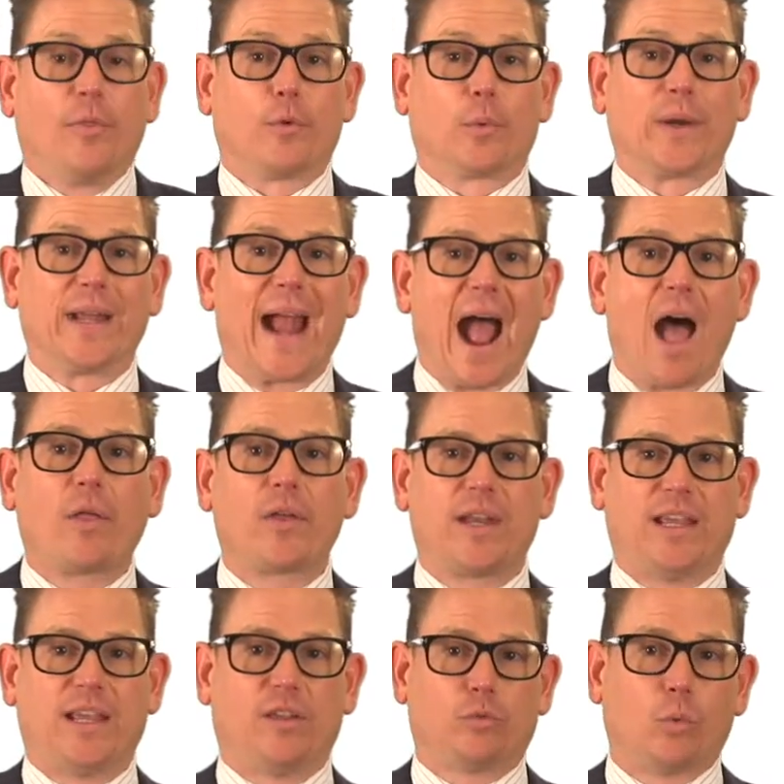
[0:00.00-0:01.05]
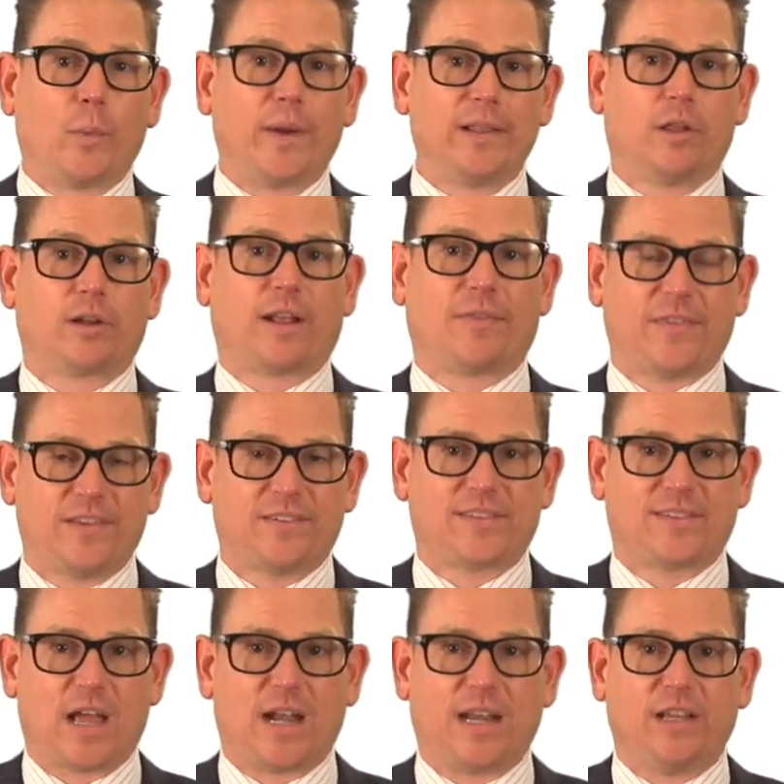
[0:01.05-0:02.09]
The reality is when we look at
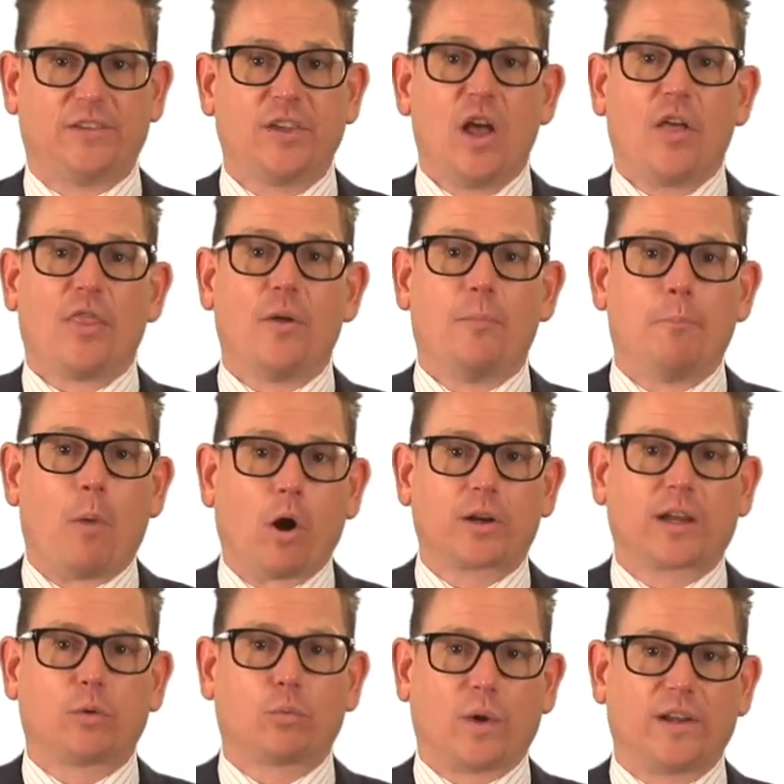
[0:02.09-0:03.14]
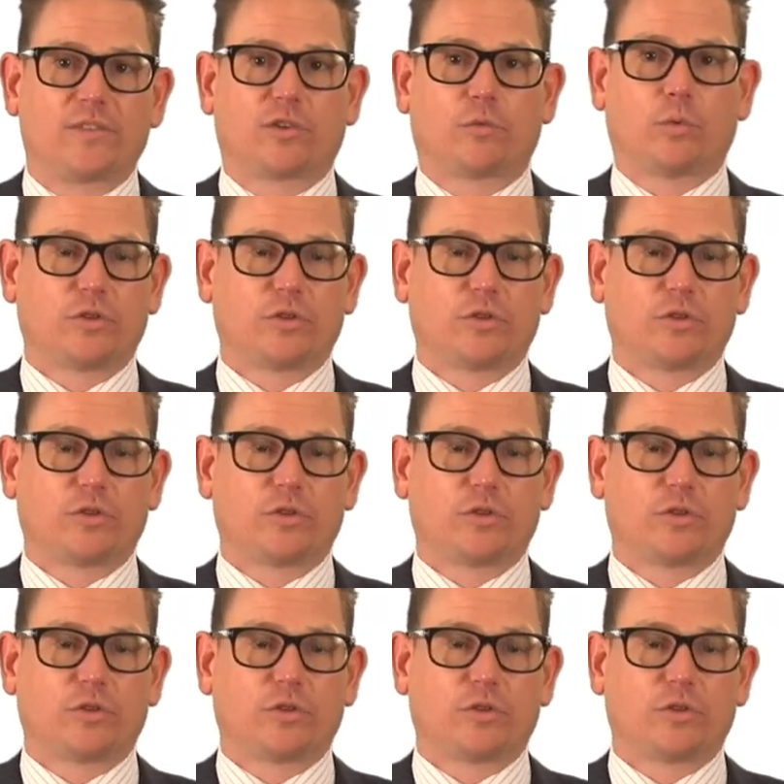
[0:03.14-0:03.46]
these studies, the market rates of